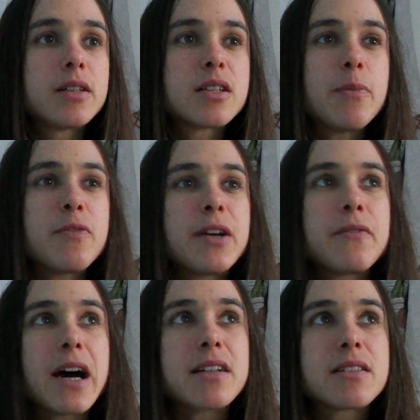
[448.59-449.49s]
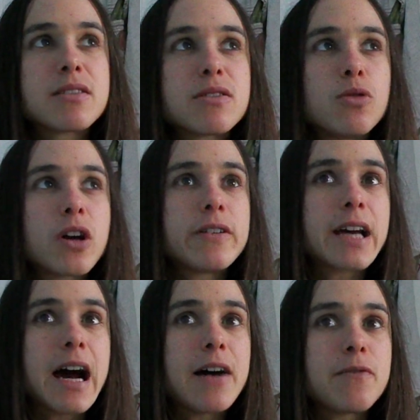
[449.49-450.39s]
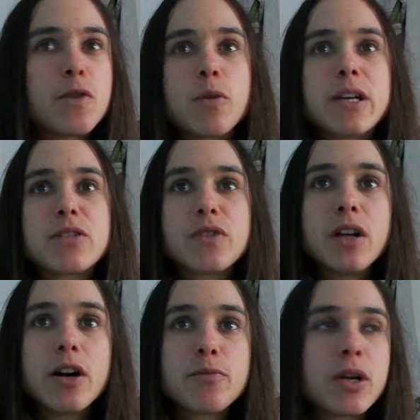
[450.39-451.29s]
something that you're going to have for the rest of your life,